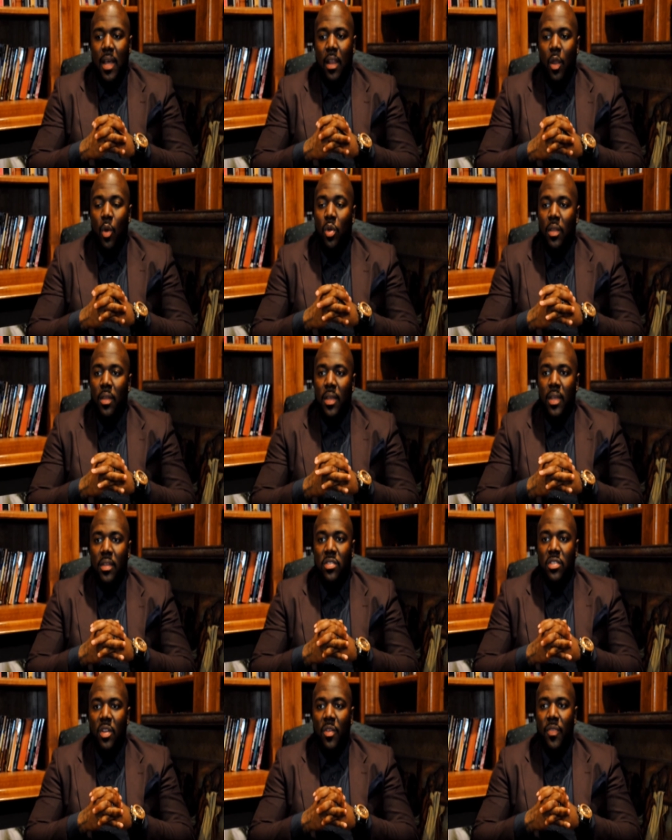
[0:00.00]
out locally and
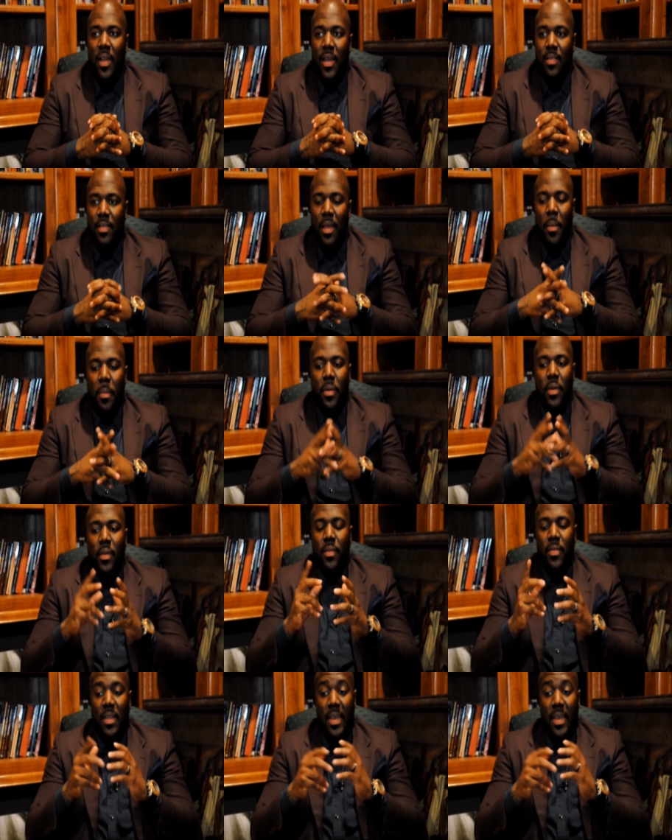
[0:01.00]
stuff like that, but